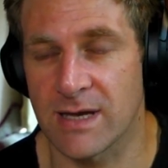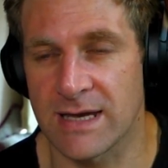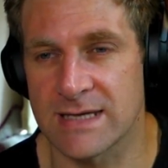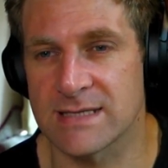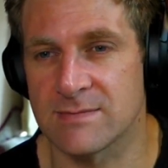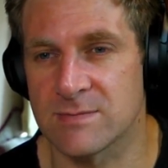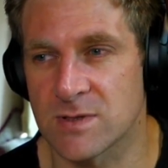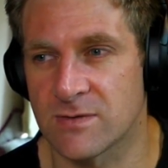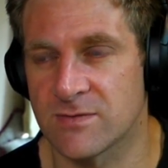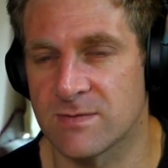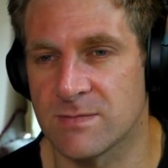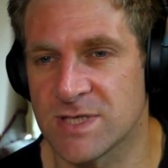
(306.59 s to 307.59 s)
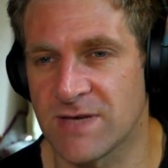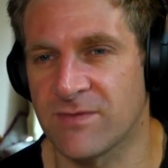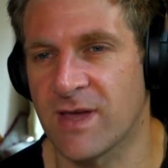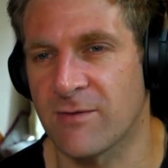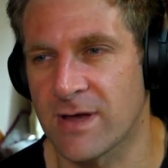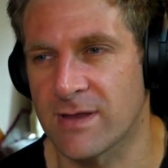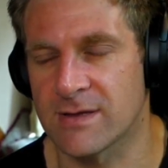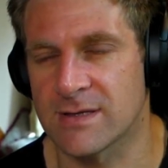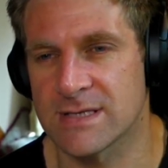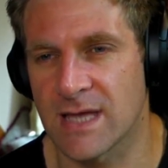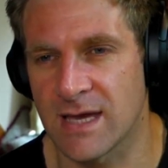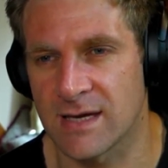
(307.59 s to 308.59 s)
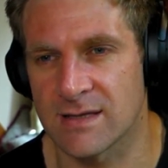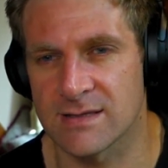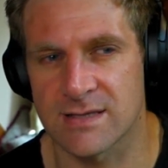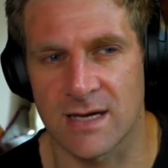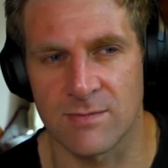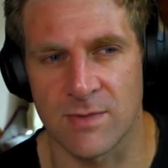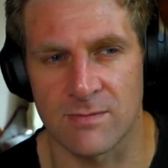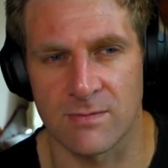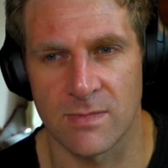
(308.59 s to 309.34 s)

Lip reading: I guess, some sort of shifting rather than staying at the same.